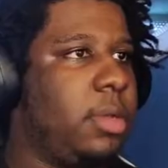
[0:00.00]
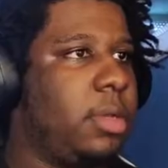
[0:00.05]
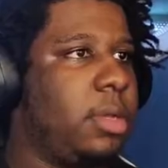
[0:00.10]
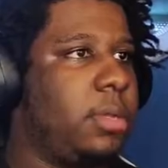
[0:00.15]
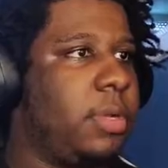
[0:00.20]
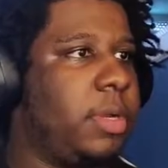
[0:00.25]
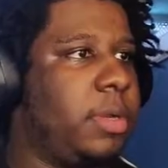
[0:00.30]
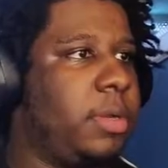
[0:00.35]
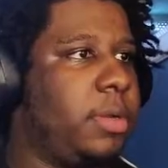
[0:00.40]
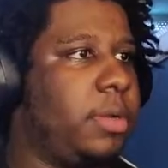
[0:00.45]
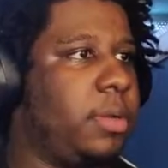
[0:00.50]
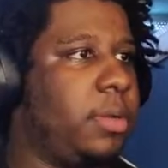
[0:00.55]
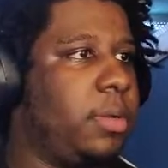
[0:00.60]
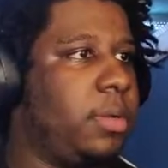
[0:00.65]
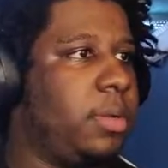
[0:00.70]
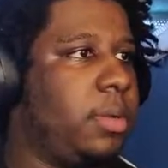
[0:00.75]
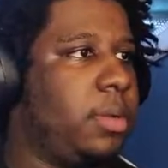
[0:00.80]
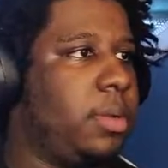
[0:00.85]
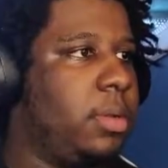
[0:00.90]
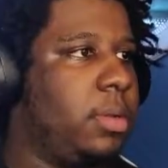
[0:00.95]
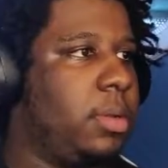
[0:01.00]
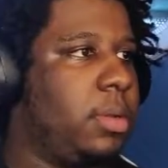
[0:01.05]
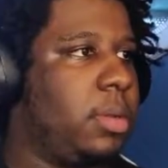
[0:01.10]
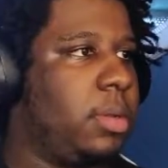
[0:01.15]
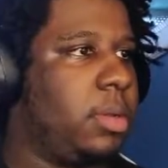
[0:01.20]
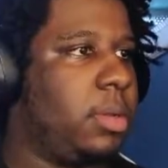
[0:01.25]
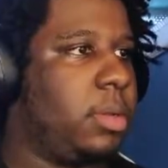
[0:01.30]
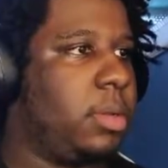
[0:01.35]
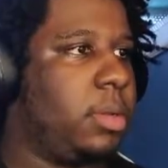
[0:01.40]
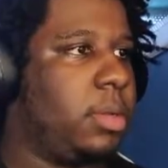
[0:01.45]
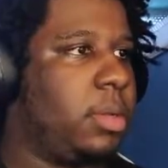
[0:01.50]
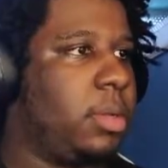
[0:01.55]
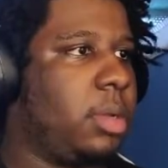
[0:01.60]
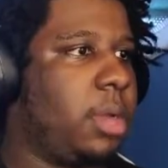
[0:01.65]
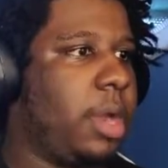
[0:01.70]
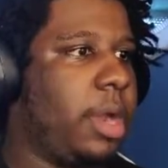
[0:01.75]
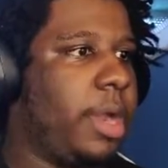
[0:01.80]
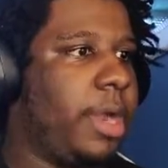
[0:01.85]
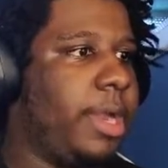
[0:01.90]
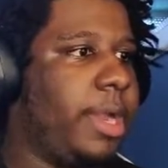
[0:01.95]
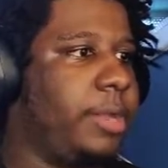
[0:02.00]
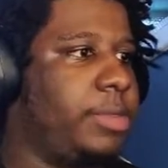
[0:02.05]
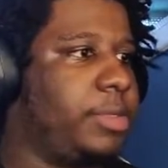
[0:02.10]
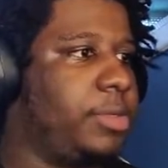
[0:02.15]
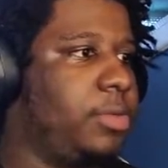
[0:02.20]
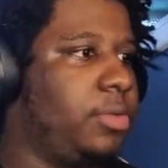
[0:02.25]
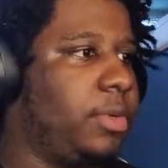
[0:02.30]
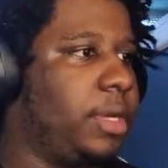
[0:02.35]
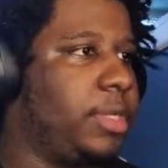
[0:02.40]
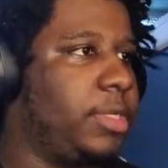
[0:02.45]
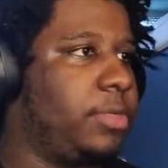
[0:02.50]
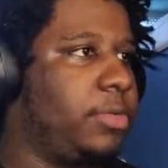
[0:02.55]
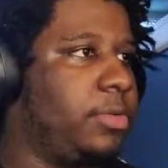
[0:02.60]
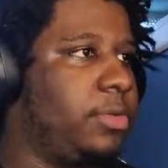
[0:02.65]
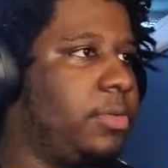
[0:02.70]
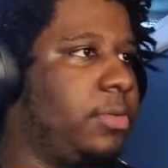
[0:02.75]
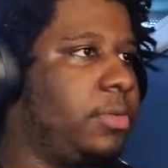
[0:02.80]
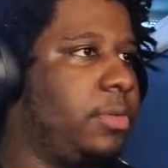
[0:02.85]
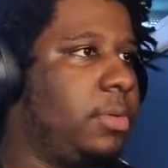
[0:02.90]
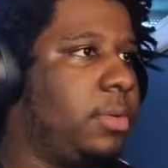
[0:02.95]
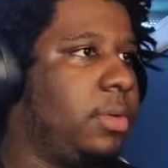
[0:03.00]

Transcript: Come here. Alright, that was cool. That's cool.